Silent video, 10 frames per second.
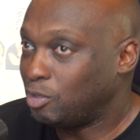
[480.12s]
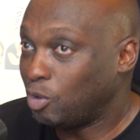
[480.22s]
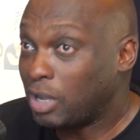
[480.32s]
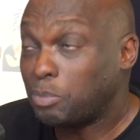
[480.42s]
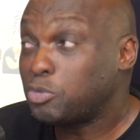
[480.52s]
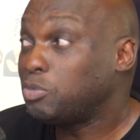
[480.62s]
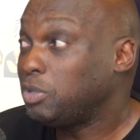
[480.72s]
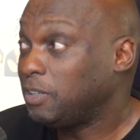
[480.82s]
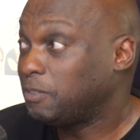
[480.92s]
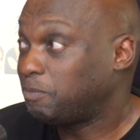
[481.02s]
look up to
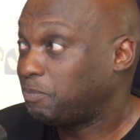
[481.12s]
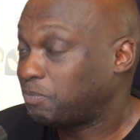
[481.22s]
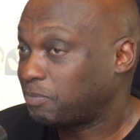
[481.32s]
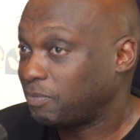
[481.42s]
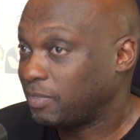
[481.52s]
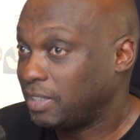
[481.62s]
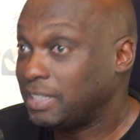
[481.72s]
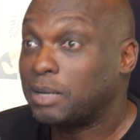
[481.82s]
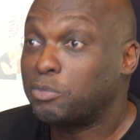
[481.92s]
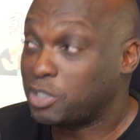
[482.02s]
me,
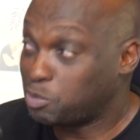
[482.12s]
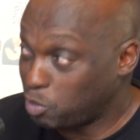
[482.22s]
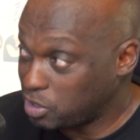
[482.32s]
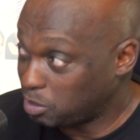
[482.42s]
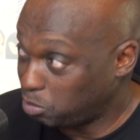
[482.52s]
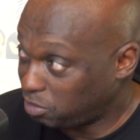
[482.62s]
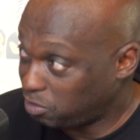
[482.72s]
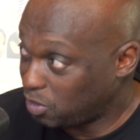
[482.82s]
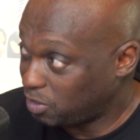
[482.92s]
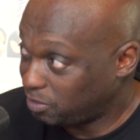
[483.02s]
that I'm responsible
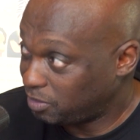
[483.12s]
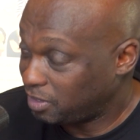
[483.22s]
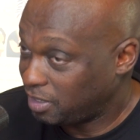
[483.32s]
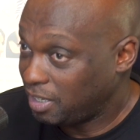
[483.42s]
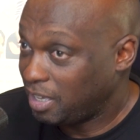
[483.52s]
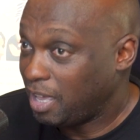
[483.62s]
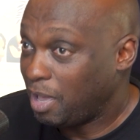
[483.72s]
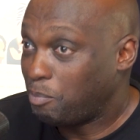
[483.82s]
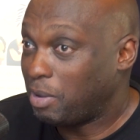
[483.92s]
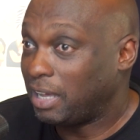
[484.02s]
for.
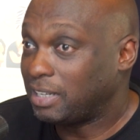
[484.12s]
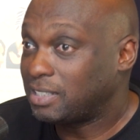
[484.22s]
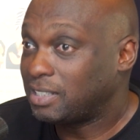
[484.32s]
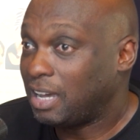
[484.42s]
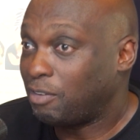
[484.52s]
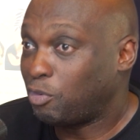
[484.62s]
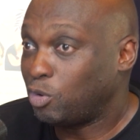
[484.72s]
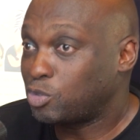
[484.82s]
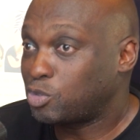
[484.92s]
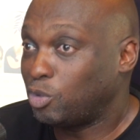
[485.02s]
But I've
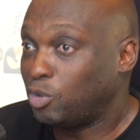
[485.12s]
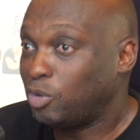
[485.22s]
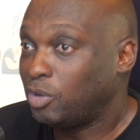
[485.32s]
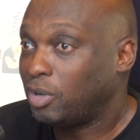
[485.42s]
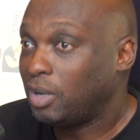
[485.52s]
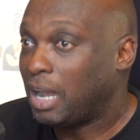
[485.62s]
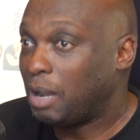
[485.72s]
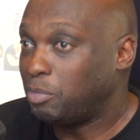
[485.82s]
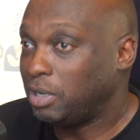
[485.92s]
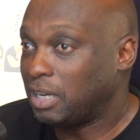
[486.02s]
also
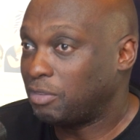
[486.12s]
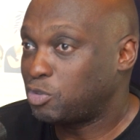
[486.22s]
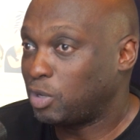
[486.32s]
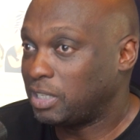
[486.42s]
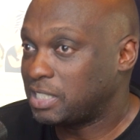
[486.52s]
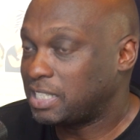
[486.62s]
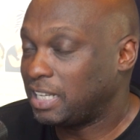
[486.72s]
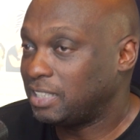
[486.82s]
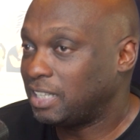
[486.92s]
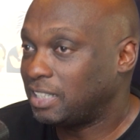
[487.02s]
humble enough to
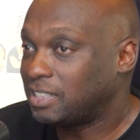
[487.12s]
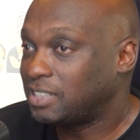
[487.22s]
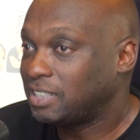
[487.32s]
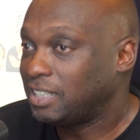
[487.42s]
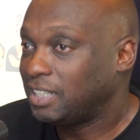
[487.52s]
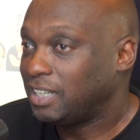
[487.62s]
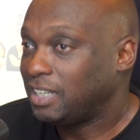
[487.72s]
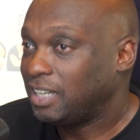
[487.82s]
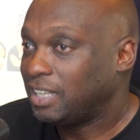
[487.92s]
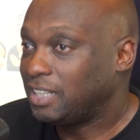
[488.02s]
understand that
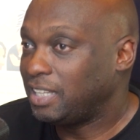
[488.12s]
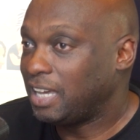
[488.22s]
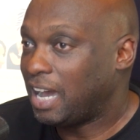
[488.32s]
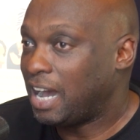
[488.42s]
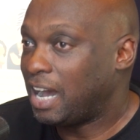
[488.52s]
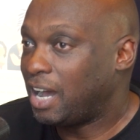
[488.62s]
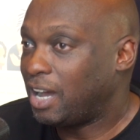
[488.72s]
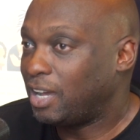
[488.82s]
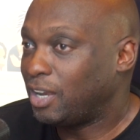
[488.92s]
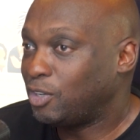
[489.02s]
they are
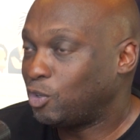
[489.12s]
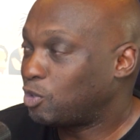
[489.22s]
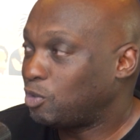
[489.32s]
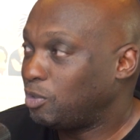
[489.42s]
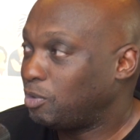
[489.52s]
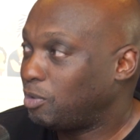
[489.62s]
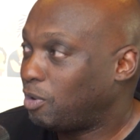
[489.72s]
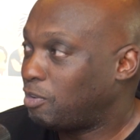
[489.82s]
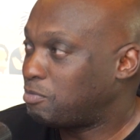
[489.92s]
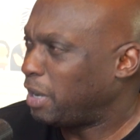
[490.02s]
not
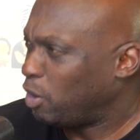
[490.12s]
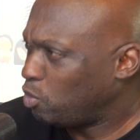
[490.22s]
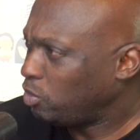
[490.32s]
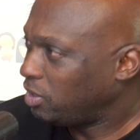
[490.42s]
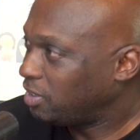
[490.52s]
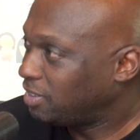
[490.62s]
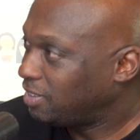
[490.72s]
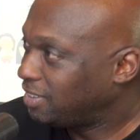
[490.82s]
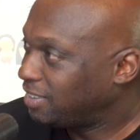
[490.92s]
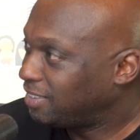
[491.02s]
of my own.
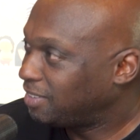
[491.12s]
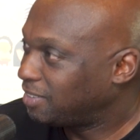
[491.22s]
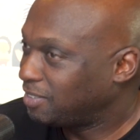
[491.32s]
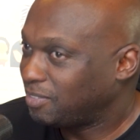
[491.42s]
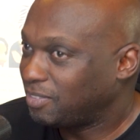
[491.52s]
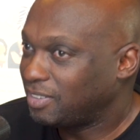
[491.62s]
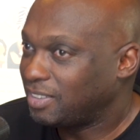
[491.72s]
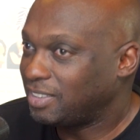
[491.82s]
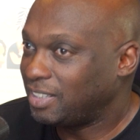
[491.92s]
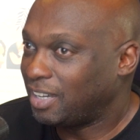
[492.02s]

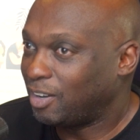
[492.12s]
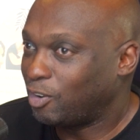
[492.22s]
They are